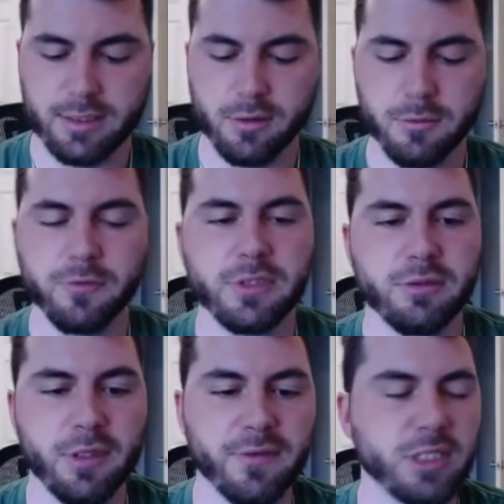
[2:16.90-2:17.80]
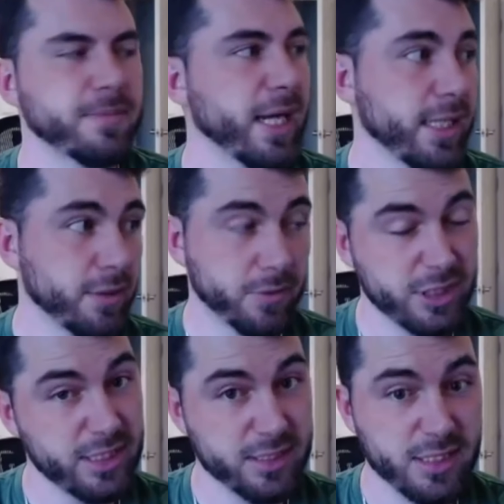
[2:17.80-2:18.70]
so we'll move into our first pack, which
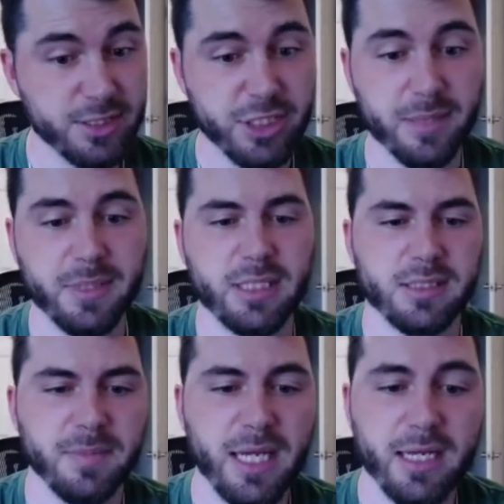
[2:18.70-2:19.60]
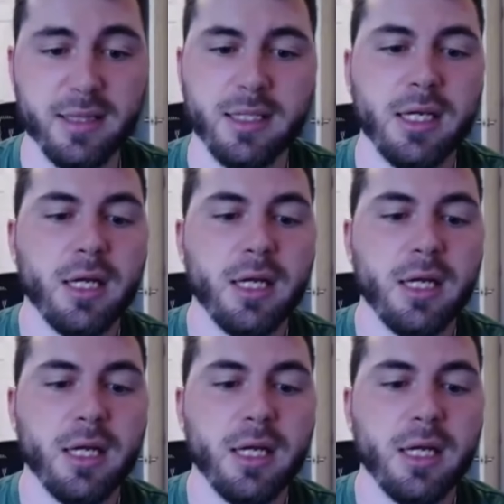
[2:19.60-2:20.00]
is Champions Path.